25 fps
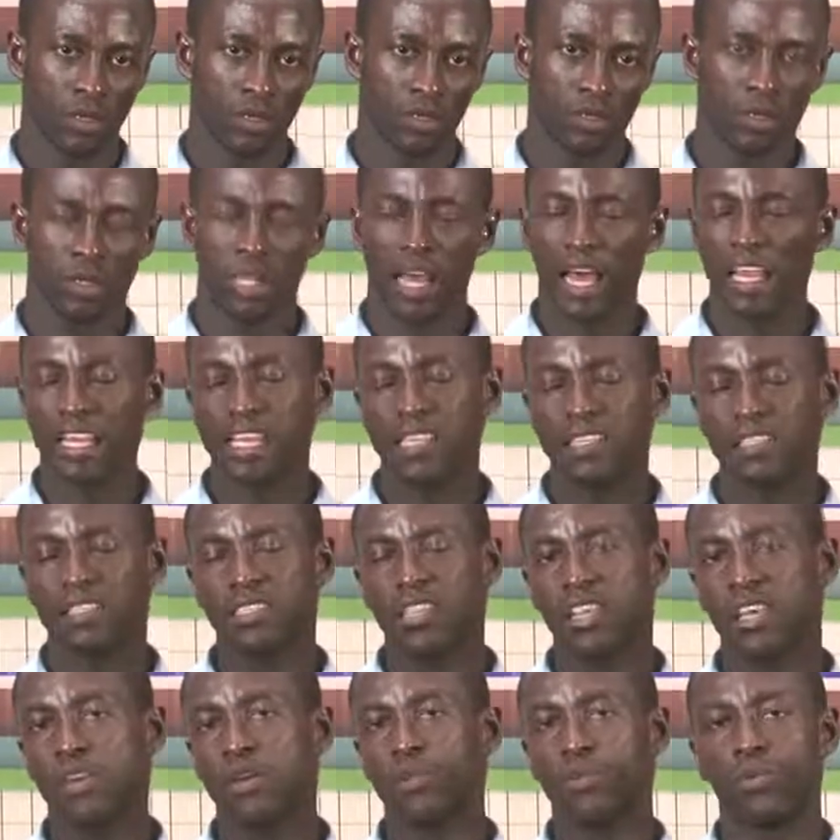So that is
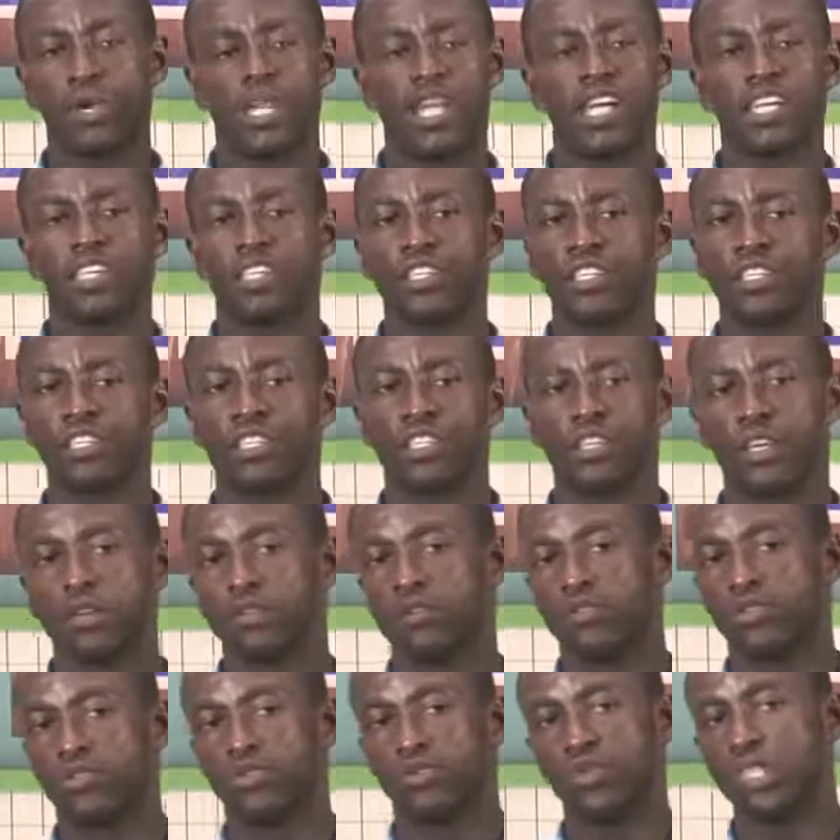the
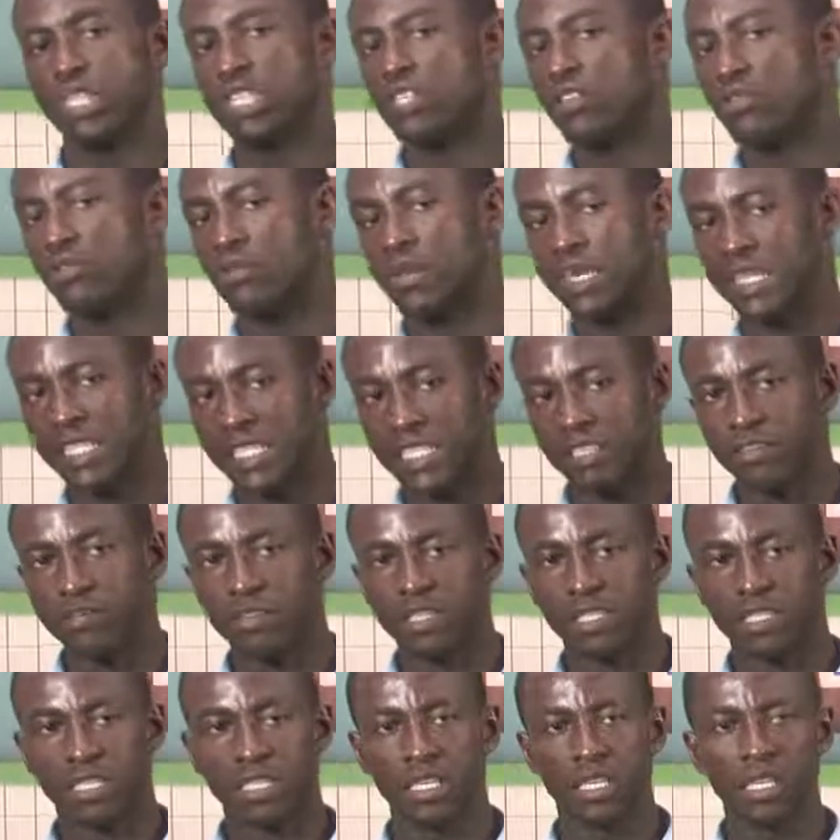relationship between
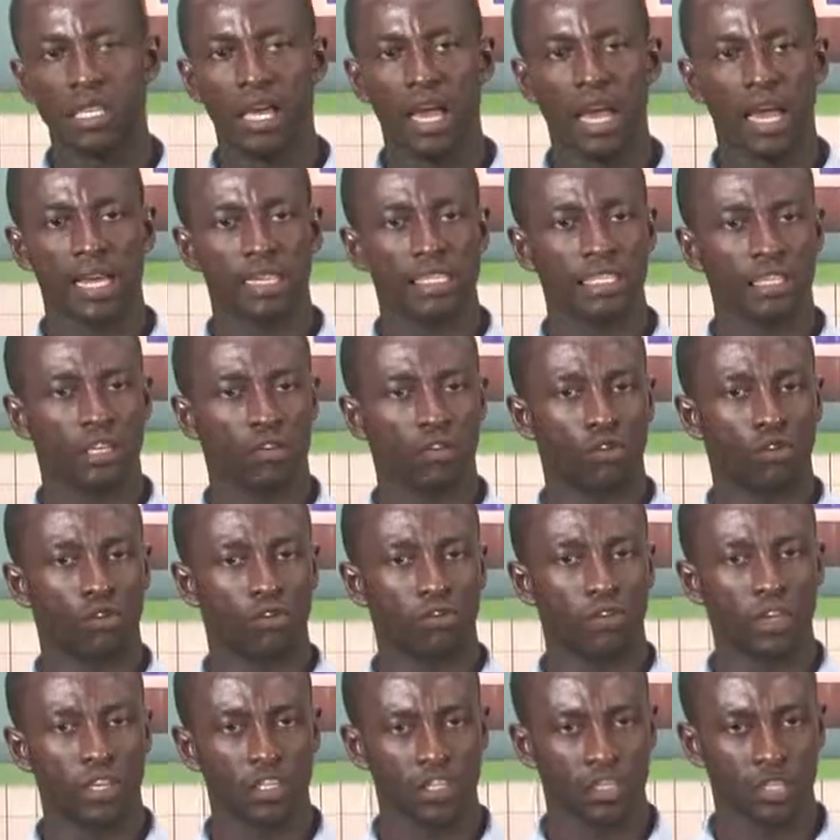creativity and
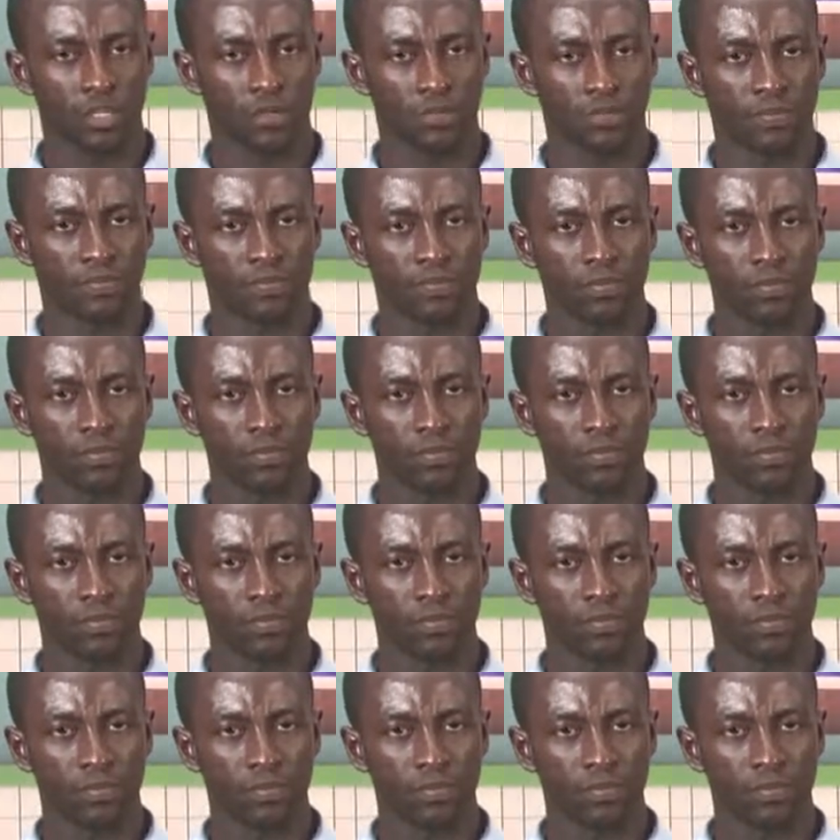innovation.